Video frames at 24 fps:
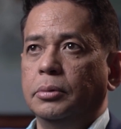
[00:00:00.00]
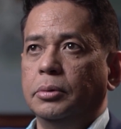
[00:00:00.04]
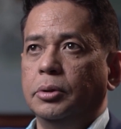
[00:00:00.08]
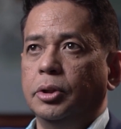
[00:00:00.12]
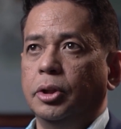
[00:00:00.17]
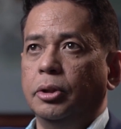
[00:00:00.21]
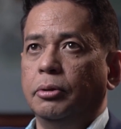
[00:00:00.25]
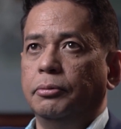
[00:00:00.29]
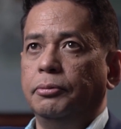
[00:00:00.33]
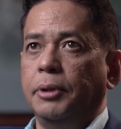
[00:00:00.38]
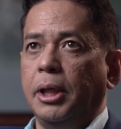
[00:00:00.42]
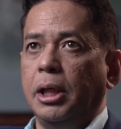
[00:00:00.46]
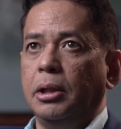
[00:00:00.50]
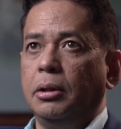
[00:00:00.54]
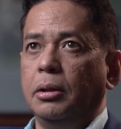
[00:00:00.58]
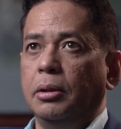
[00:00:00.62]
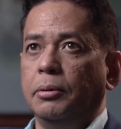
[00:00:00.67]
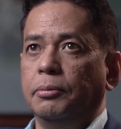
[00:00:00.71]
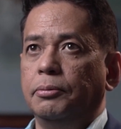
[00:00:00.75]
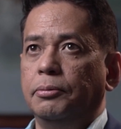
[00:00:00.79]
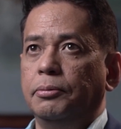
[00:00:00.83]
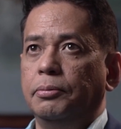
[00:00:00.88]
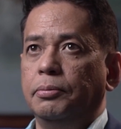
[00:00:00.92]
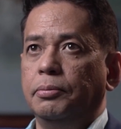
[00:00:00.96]
In fact,
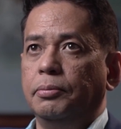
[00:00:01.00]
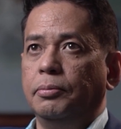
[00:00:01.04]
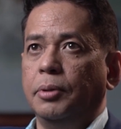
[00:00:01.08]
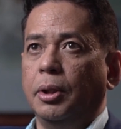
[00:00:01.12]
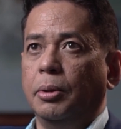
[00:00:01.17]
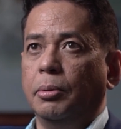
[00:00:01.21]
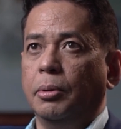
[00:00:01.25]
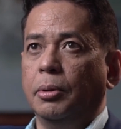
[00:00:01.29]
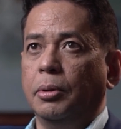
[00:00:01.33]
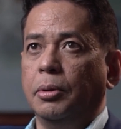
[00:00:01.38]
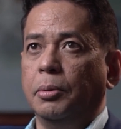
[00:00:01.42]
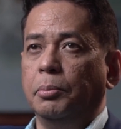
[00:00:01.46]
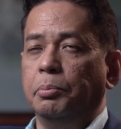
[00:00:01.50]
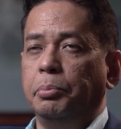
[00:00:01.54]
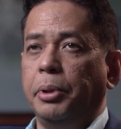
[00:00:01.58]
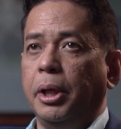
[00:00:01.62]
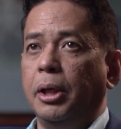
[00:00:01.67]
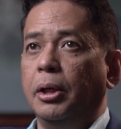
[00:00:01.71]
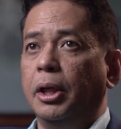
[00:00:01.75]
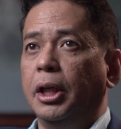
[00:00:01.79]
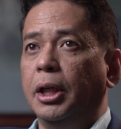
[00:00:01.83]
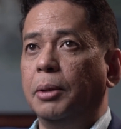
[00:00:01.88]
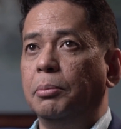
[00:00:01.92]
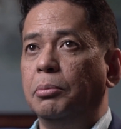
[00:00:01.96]
if they were
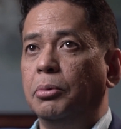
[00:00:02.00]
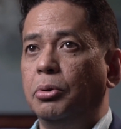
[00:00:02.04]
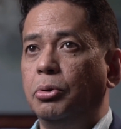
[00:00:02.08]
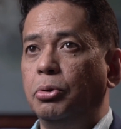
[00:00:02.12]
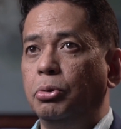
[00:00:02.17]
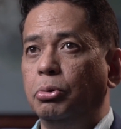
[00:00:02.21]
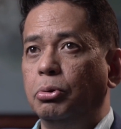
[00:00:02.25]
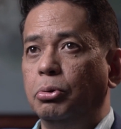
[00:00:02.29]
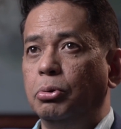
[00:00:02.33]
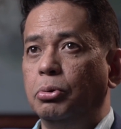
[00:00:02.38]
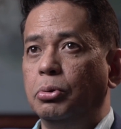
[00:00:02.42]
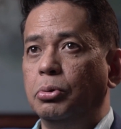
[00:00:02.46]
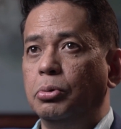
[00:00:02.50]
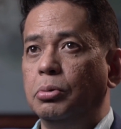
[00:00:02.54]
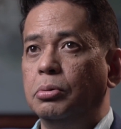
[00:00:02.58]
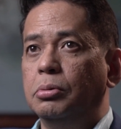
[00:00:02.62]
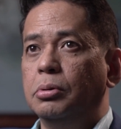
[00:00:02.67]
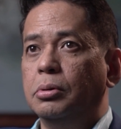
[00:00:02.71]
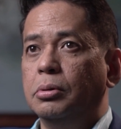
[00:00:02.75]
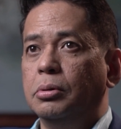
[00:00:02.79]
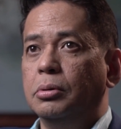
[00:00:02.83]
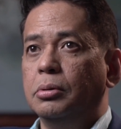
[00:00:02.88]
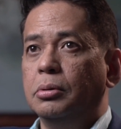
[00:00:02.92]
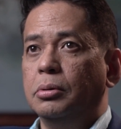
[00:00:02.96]
comparing him to
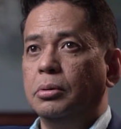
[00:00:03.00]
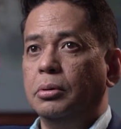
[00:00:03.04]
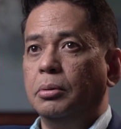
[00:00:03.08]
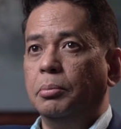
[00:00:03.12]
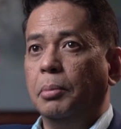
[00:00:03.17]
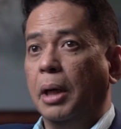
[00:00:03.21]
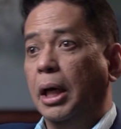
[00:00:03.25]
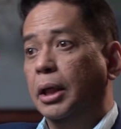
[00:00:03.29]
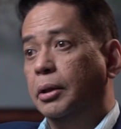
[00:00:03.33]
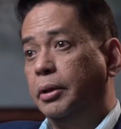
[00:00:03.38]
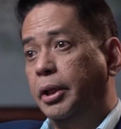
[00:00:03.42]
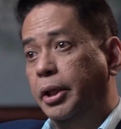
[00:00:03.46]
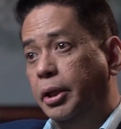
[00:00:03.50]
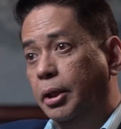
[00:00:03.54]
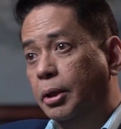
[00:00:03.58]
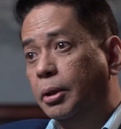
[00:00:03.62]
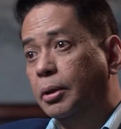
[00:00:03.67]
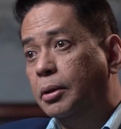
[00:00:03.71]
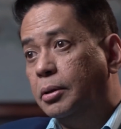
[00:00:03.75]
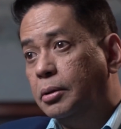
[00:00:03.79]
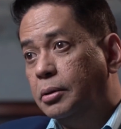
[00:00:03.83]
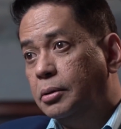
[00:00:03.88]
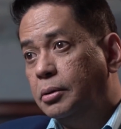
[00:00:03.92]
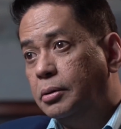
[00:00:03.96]

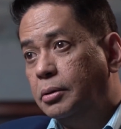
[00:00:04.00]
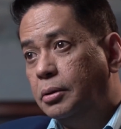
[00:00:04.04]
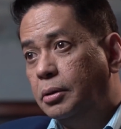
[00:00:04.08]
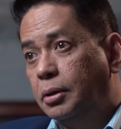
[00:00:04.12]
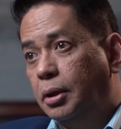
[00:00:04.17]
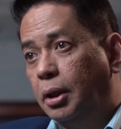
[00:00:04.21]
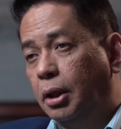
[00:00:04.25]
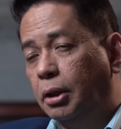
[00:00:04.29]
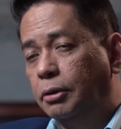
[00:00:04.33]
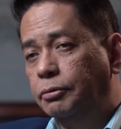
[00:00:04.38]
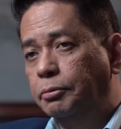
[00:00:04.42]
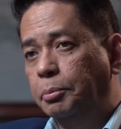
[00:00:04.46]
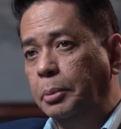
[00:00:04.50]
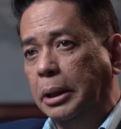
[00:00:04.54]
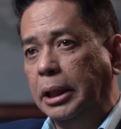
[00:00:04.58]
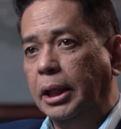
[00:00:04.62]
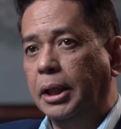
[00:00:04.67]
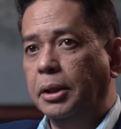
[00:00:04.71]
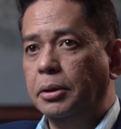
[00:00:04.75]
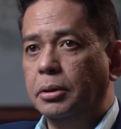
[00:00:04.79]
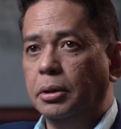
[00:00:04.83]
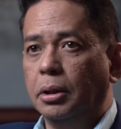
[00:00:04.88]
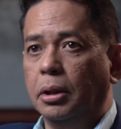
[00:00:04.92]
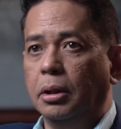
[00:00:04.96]
Mahathir of
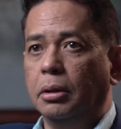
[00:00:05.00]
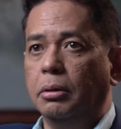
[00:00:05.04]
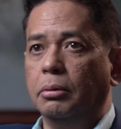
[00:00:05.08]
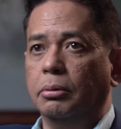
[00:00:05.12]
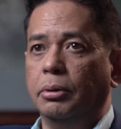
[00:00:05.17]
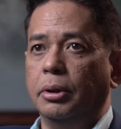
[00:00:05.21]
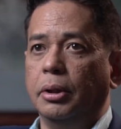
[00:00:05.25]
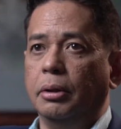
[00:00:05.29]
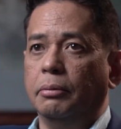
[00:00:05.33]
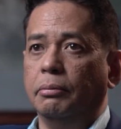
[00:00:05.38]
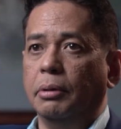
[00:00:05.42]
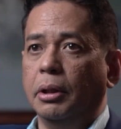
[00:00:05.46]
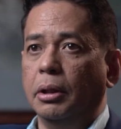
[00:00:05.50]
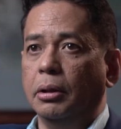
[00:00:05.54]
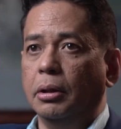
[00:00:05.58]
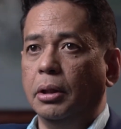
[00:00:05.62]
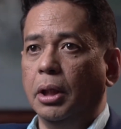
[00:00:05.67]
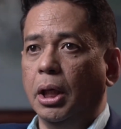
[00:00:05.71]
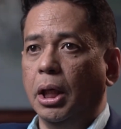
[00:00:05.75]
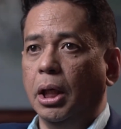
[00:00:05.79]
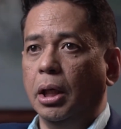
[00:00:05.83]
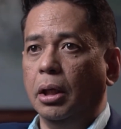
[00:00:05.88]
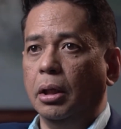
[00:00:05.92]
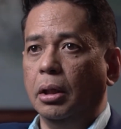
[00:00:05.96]
Malaysia, or even
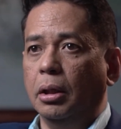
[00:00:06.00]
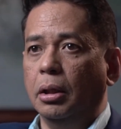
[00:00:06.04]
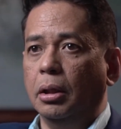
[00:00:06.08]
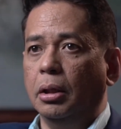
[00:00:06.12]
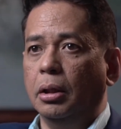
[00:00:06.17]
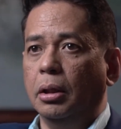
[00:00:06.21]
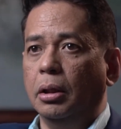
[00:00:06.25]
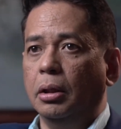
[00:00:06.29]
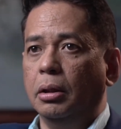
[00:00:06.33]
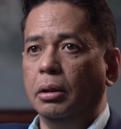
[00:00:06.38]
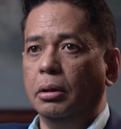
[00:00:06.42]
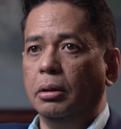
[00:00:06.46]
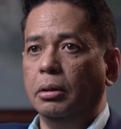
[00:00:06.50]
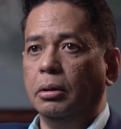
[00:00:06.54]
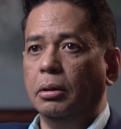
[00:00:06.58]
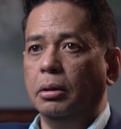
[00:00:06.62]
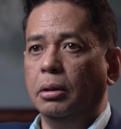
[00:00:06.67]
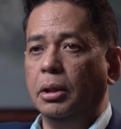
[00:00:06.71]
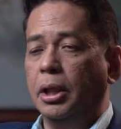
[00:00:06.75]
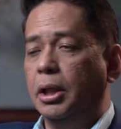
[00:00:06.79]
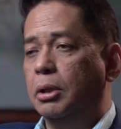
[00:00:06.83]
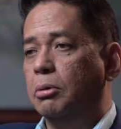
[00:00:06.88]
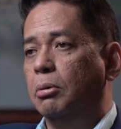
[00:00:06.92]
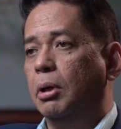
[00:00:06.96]

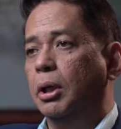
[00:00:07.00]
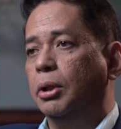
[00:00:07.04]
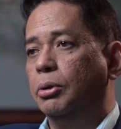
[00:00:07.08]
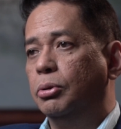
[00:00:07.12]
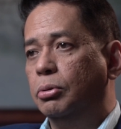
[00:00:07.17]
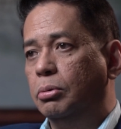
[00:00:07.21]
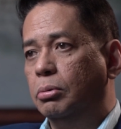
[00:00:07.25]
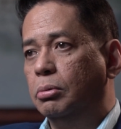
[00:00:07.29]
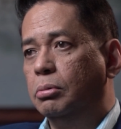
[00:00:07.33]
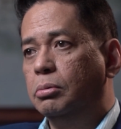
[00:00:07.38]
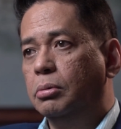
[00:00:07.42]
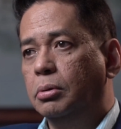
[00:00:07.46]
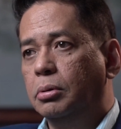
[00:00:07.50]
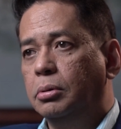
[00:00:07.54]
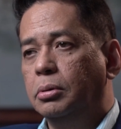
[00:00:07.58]
Lee Kuan Yew,